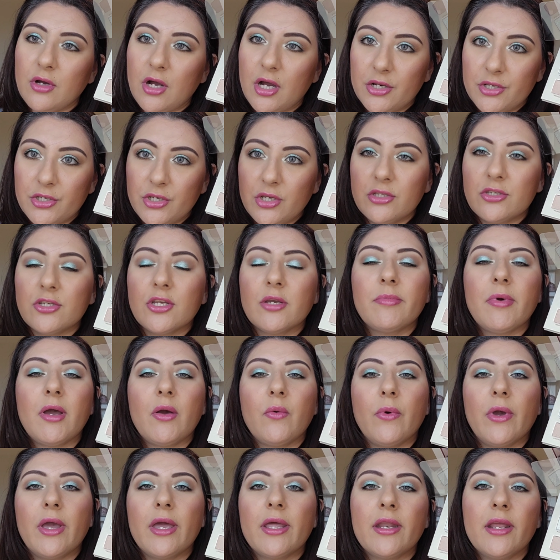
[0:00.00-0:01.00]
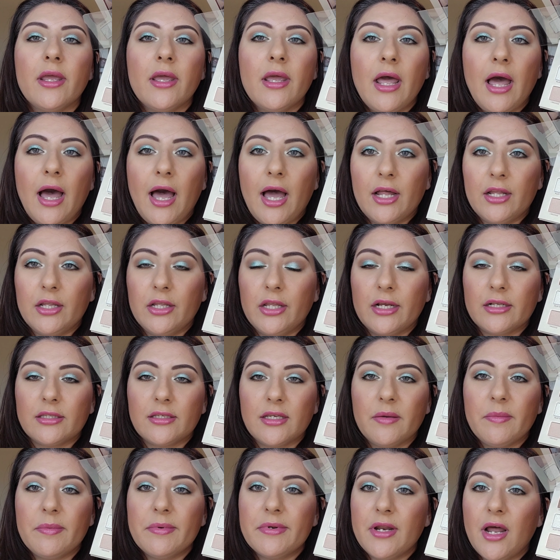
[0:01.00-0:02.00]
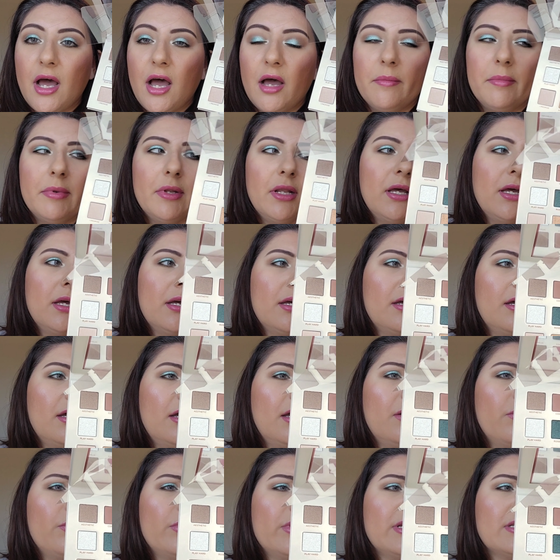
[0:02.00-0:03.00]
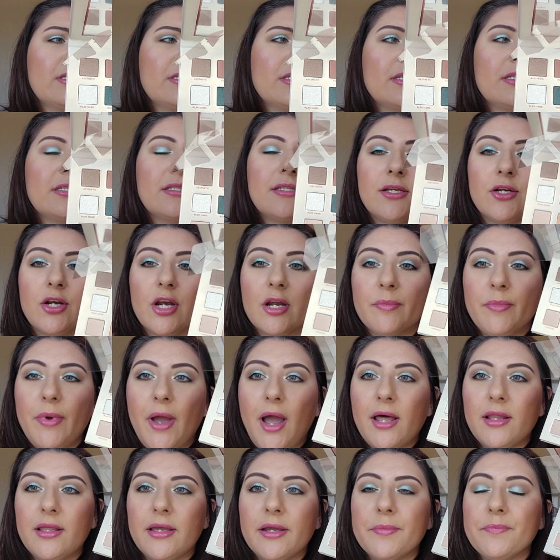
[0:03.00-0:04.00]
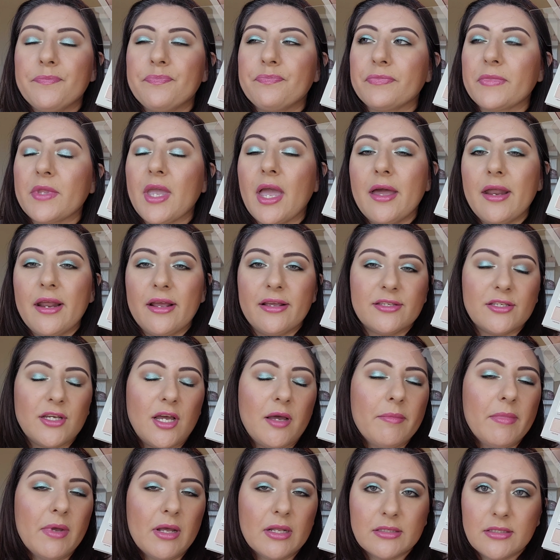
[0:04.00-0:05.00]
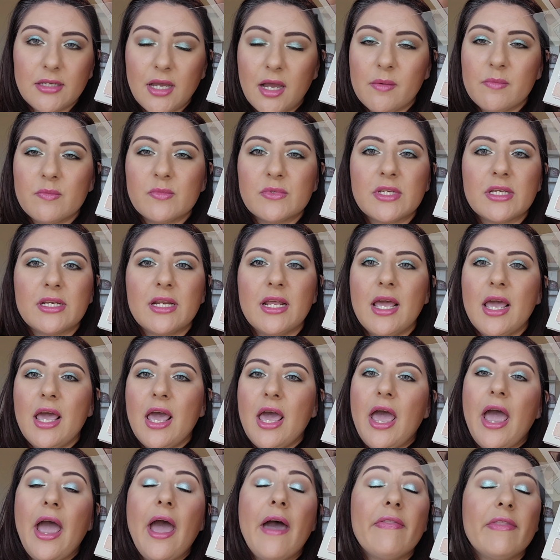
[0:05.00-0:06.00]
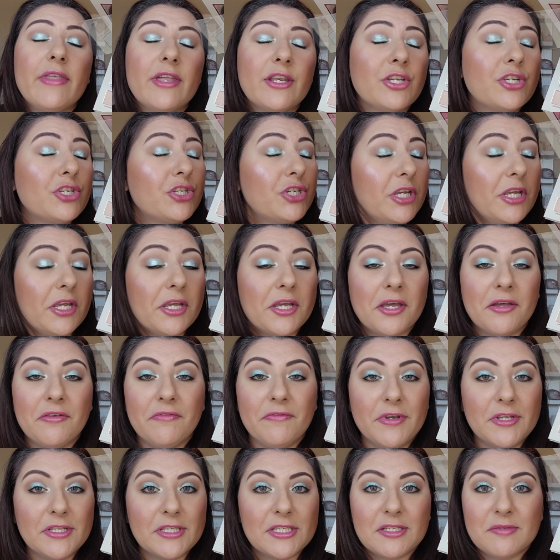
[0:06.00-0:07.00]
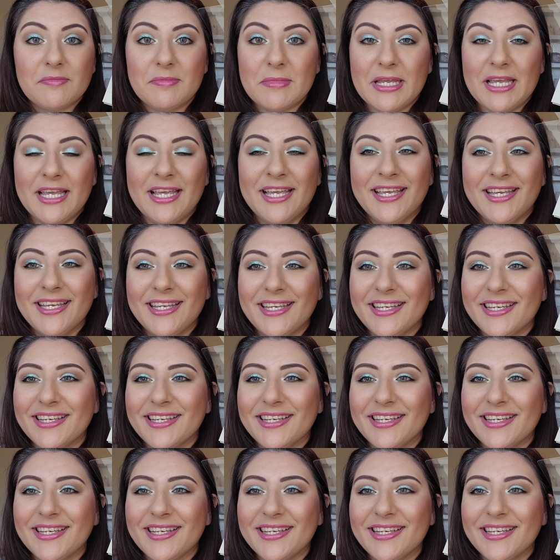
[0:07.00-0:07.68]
On YouTube, I went I looked up Nabla, uh, what is this, Secret Palette, and I saw Mel Thompson, and then she convinced me,